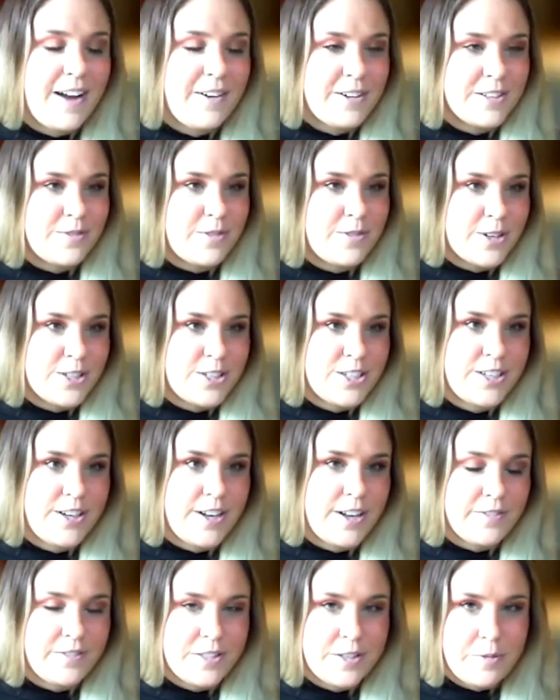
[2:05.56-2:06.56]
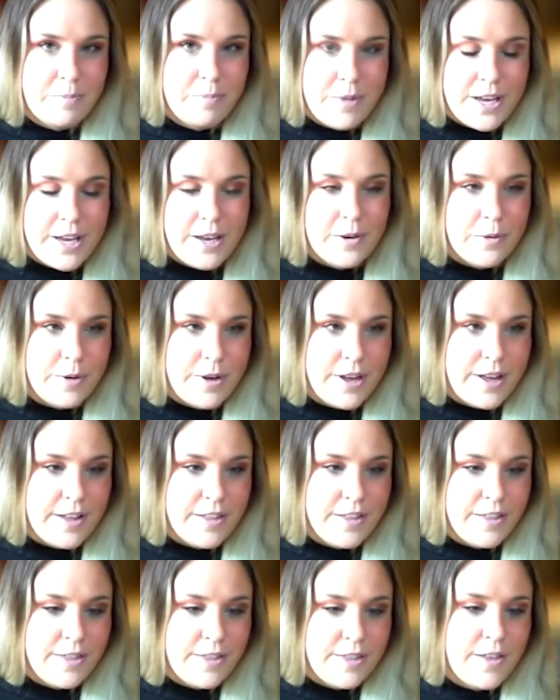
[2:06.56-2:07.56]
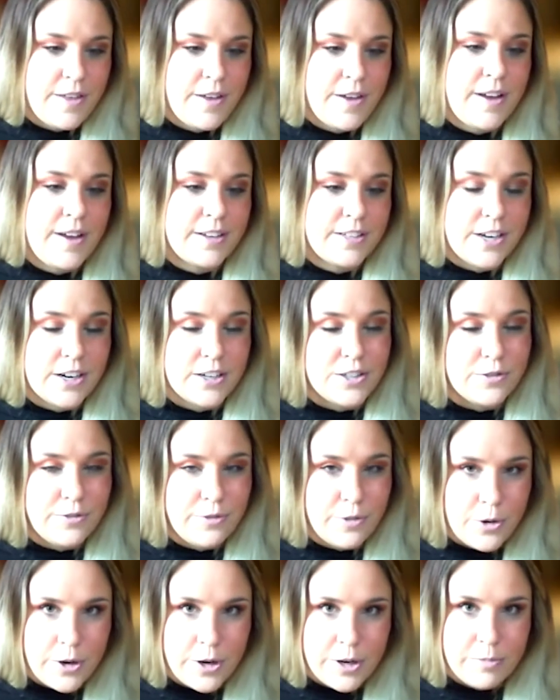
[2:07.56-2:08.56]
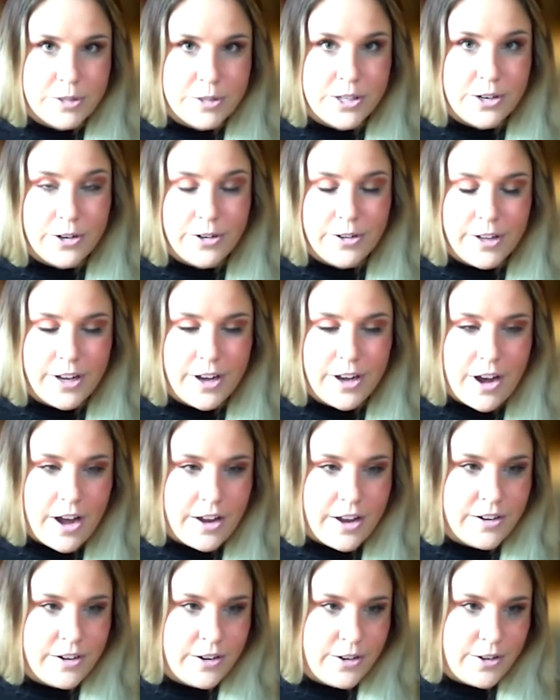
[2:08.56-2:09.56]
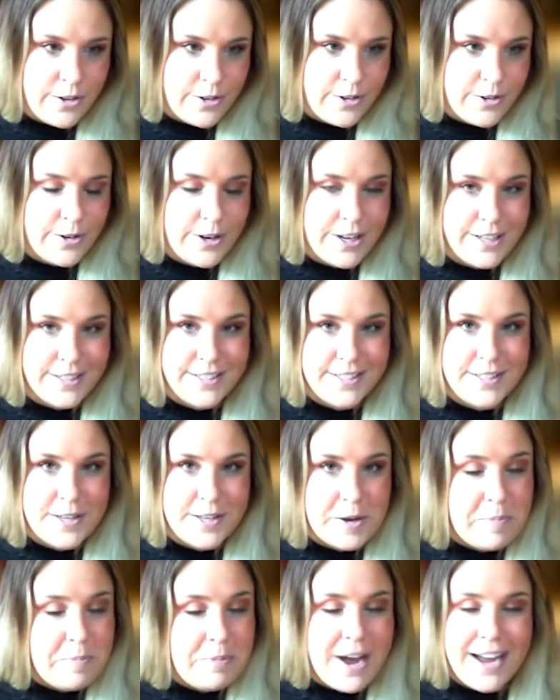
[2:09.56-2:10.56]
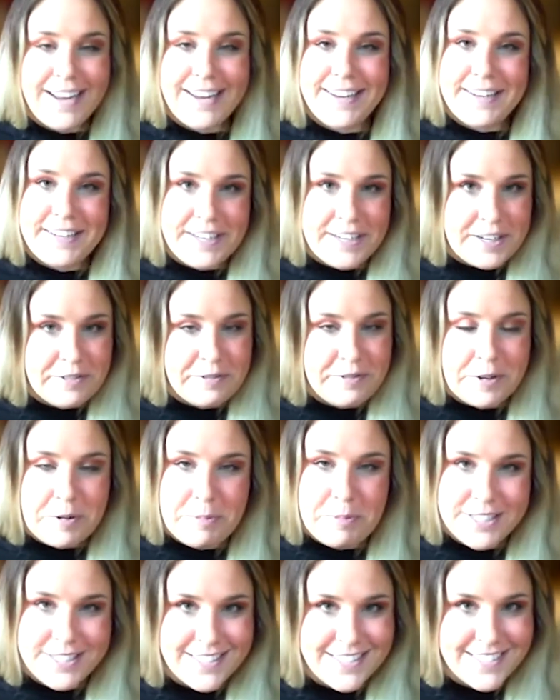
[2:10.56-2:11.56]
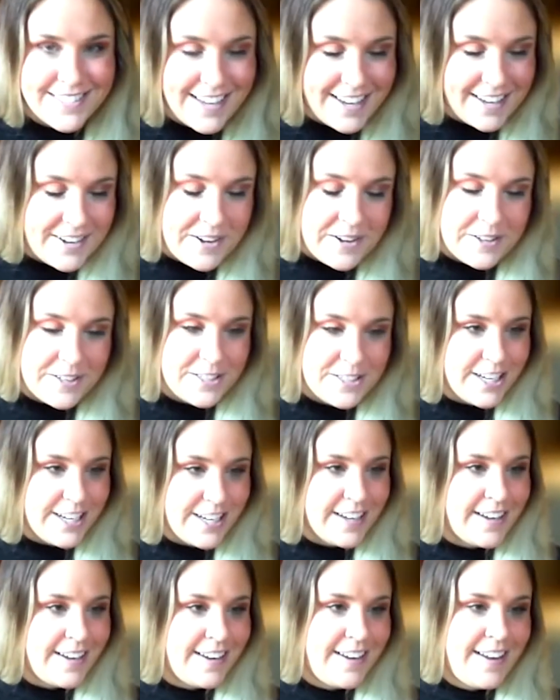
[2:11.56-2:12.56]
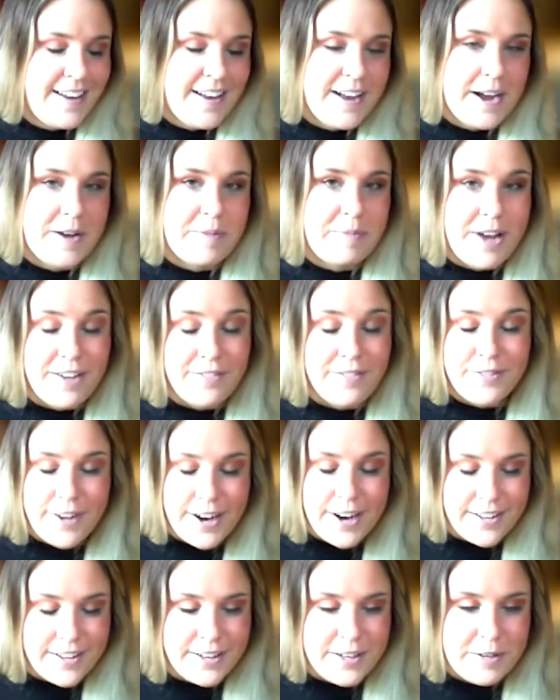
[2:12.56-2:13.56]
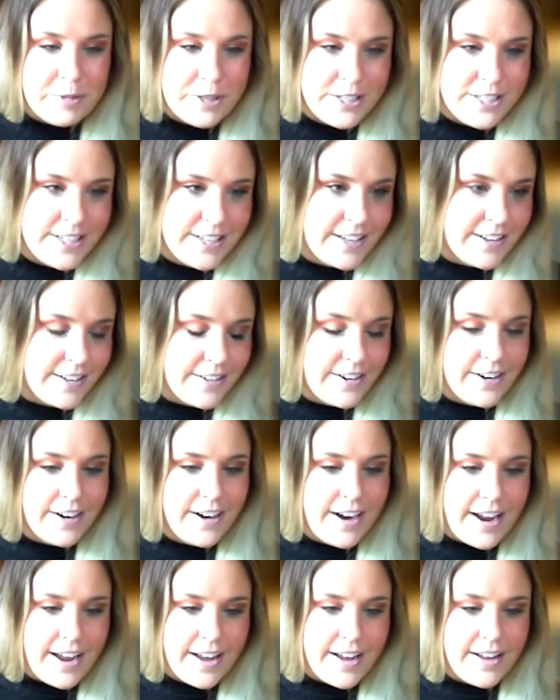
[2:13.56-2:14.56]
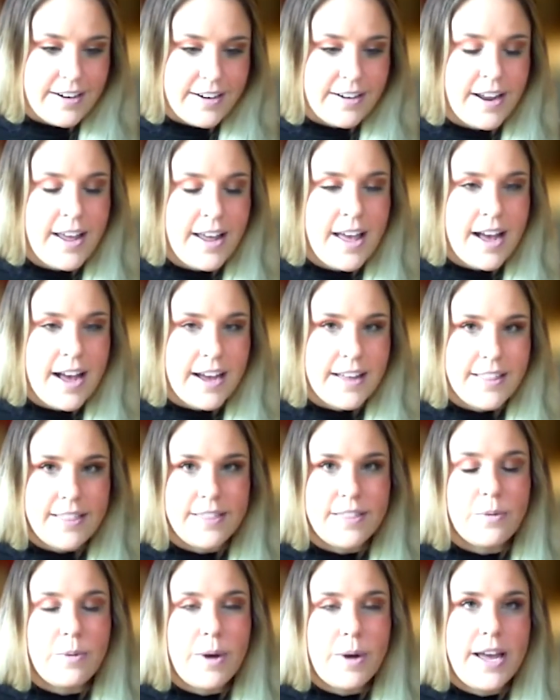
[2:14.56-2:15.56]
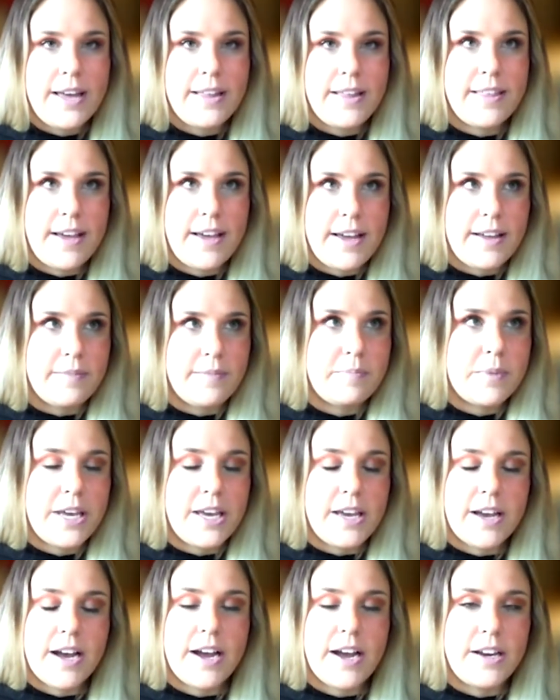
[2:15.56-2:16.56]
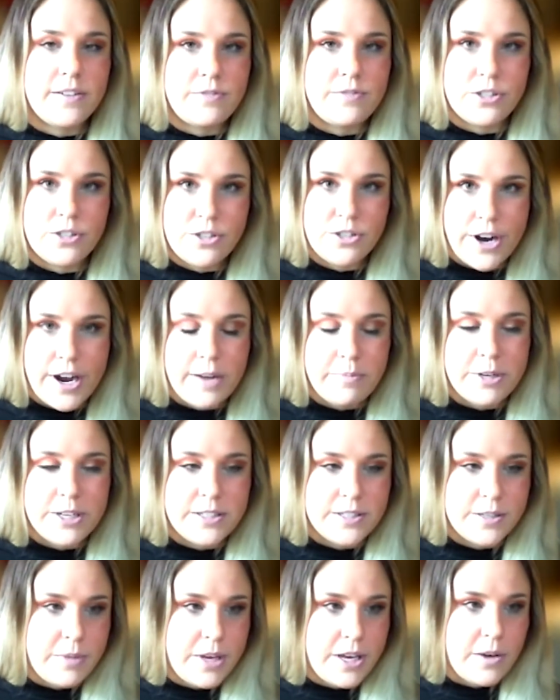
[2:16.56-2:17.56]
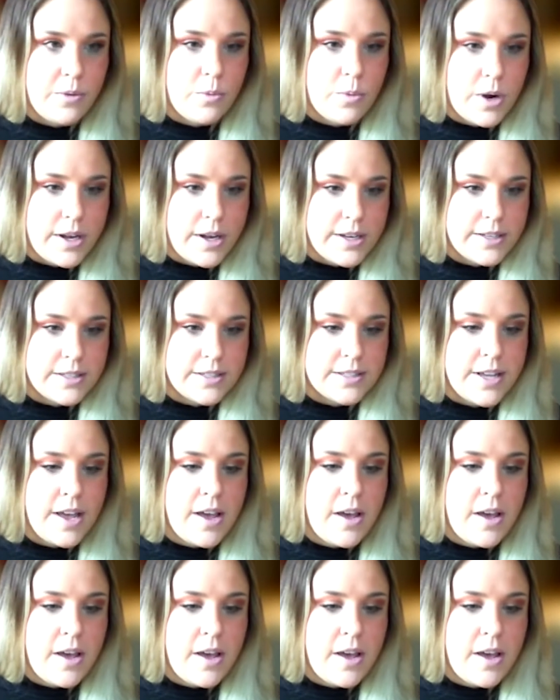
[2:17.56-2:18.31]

was fortunate enough to meet with Dr. Forbes early on, who is the pioneer for business psychology at Franklin in particular. And the way that he kind of described it to me was,